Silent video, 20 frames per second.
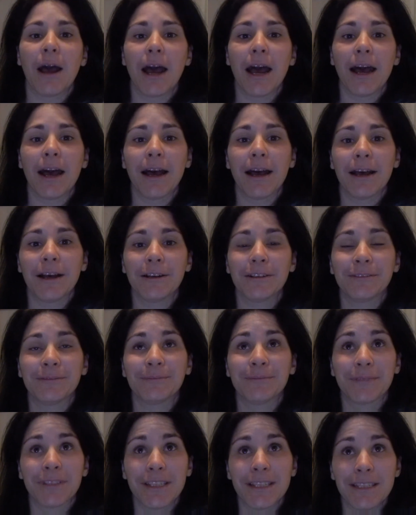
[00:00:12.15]
Uh,
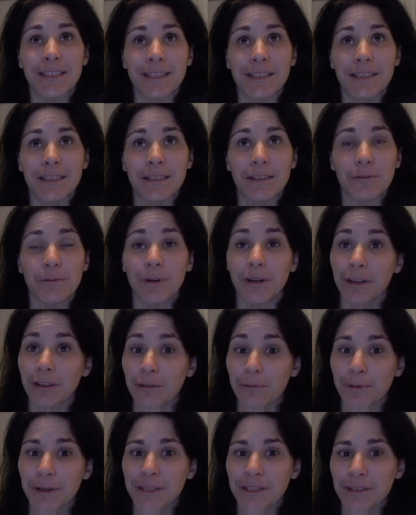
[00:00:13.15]
this is one of
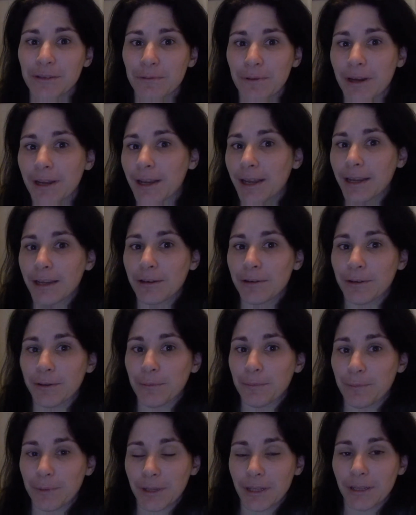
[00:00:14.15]
the reasons why I
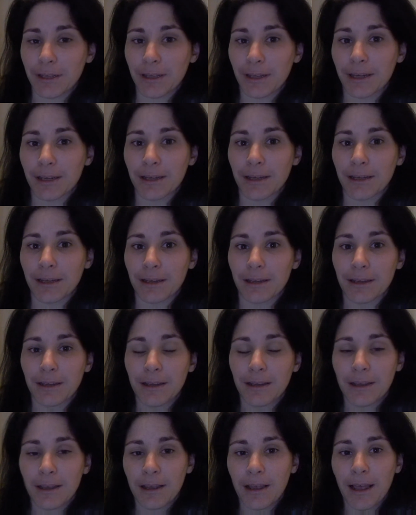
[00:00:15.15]
couldn't be a
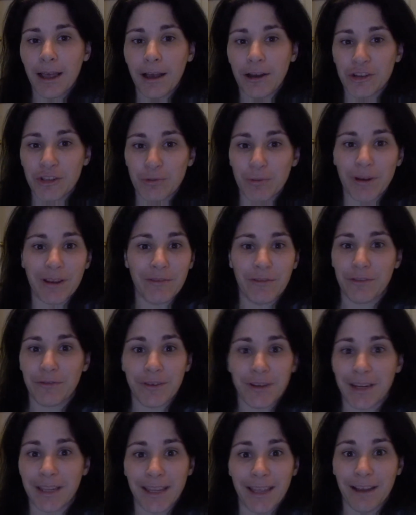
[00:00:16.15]
housewife of
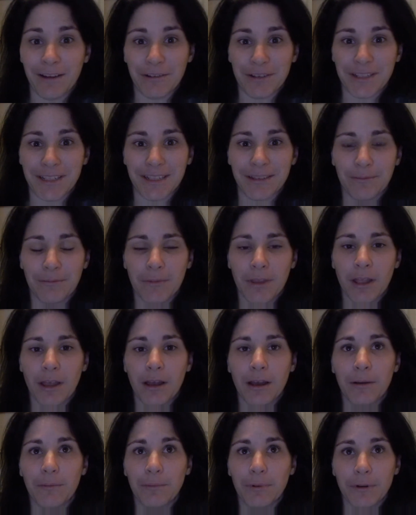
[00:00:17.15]
any county.
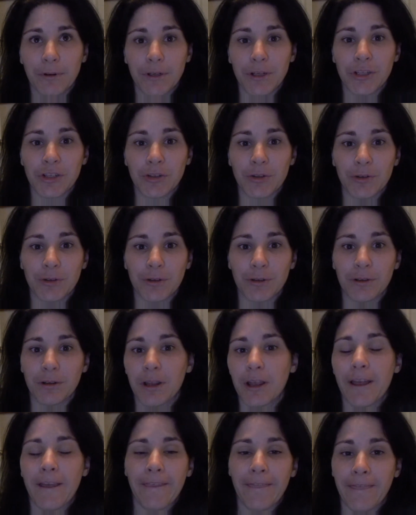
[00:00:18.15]
I'm pretty sure
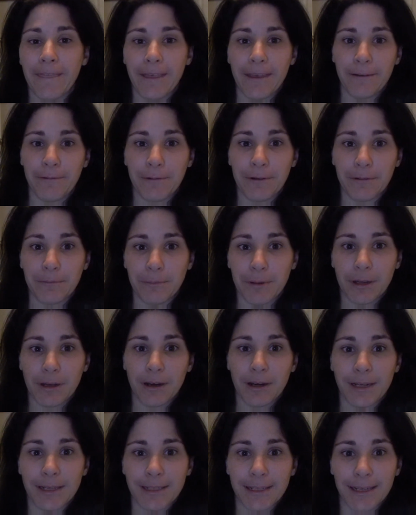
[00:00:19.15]
they wouldn't be
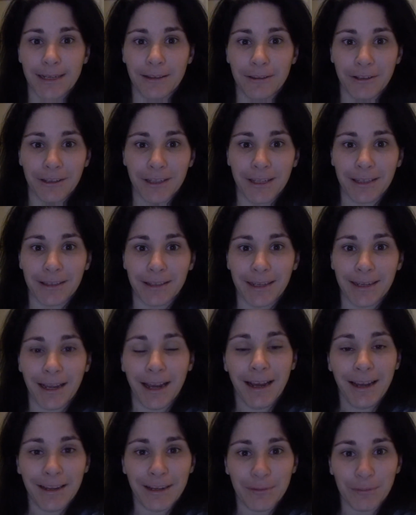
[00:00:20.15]
caught dead looking
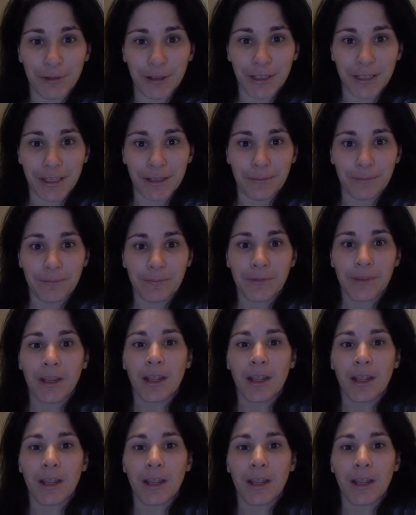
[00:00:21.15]
like I am looking.